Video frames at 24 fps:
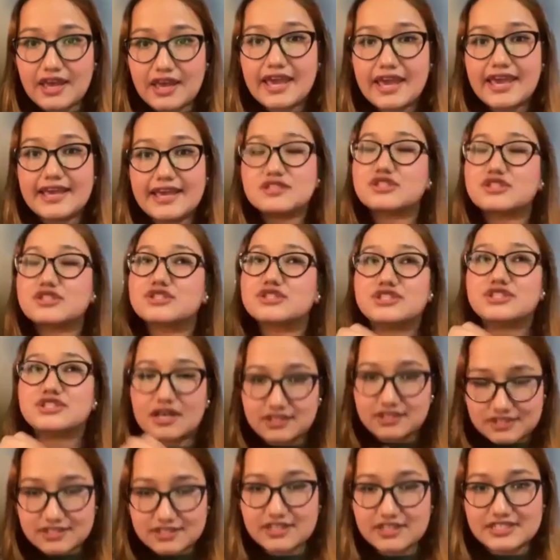it's
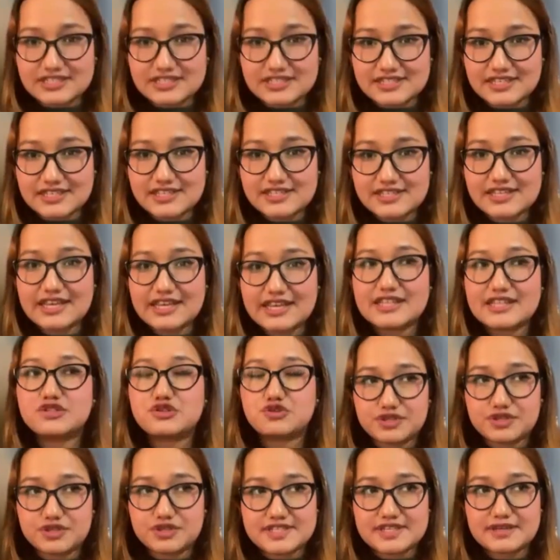just a disease it's
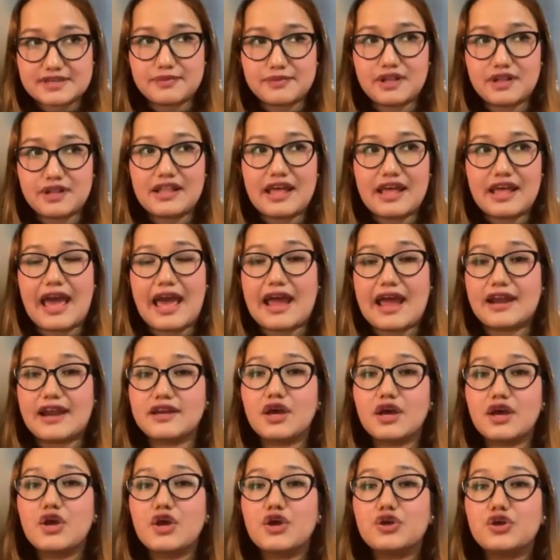treatable and
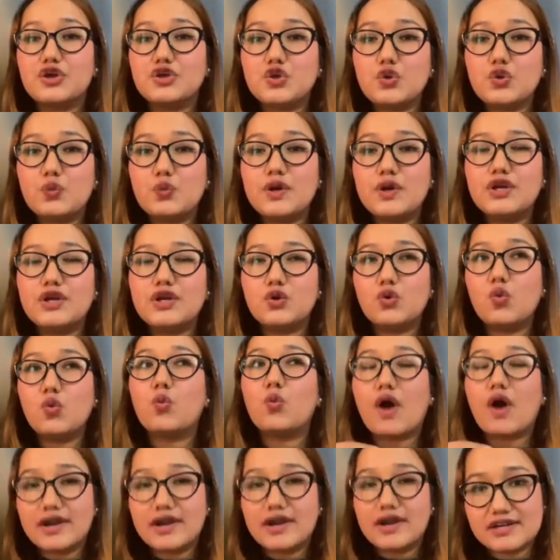you will do
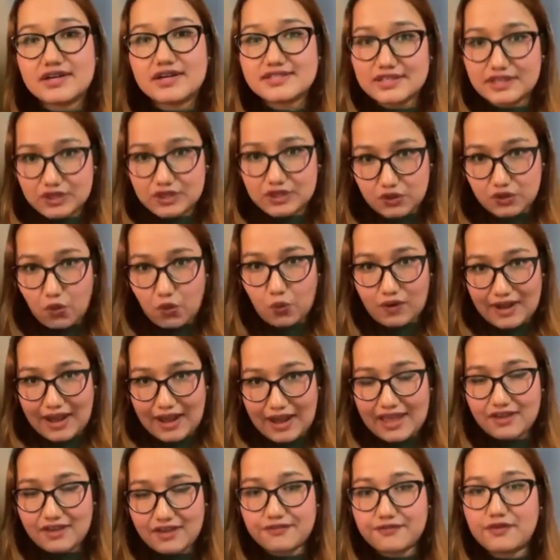wonders in your
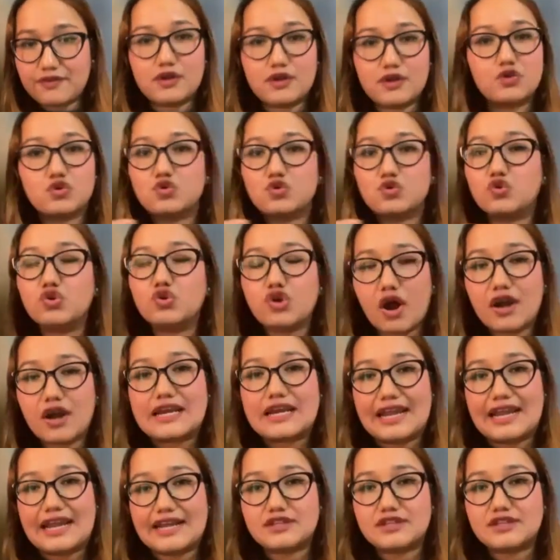life do not
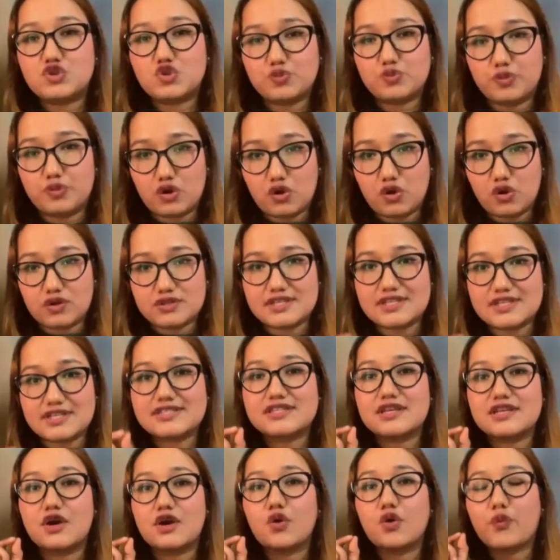let
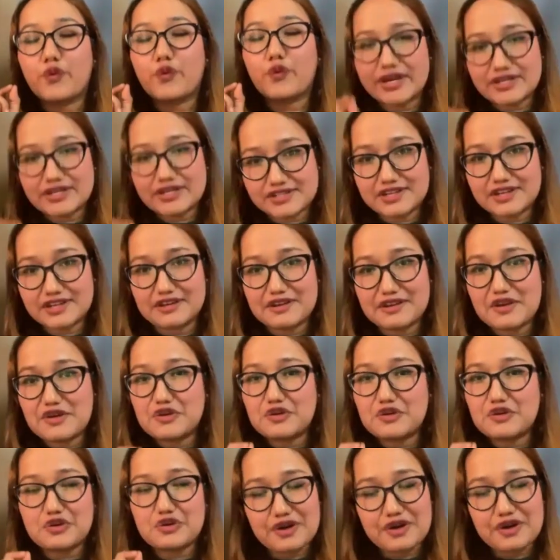tuberculosis question
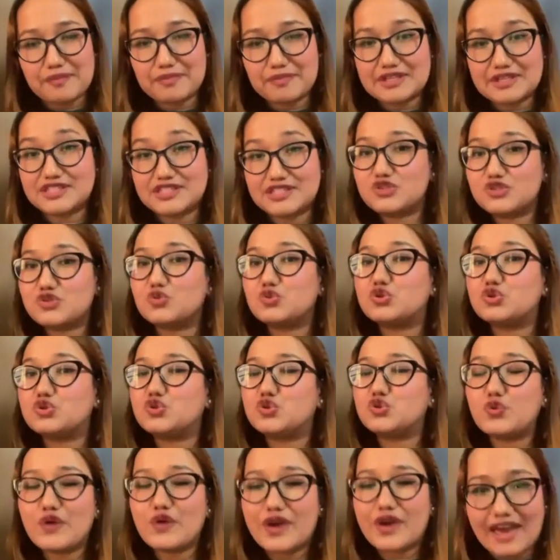your ability to
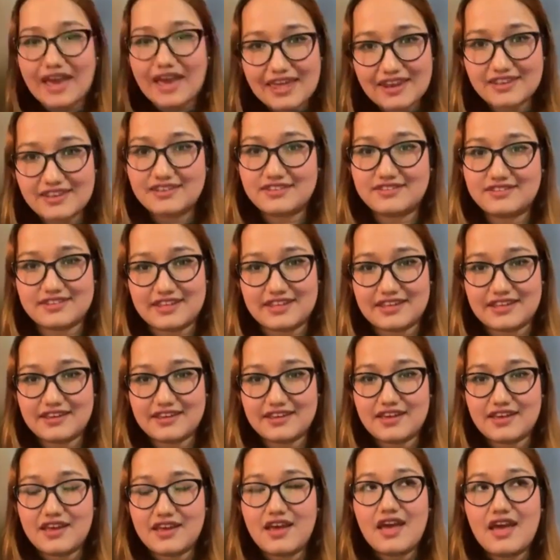do anything
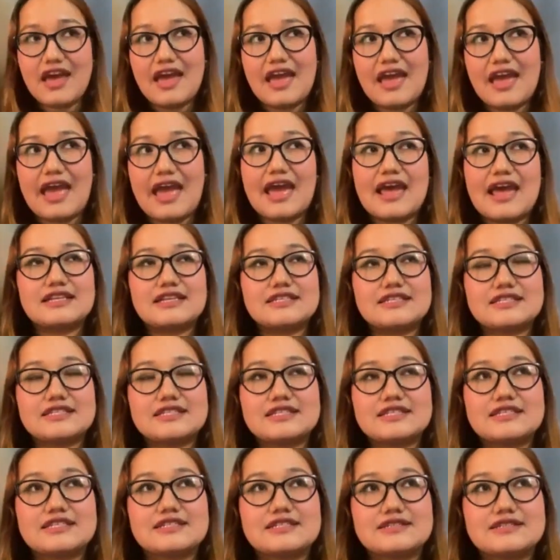and
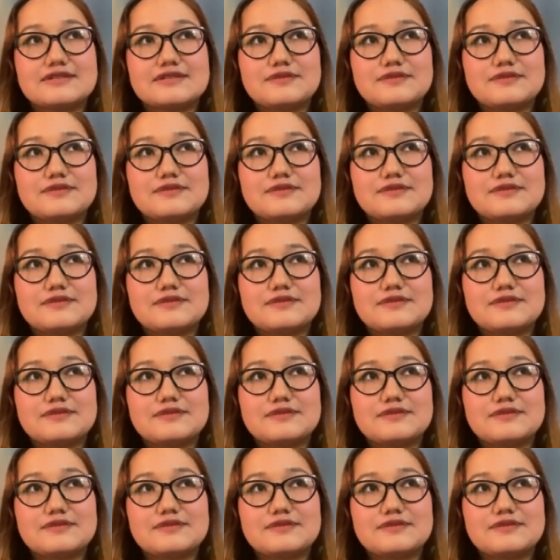uh,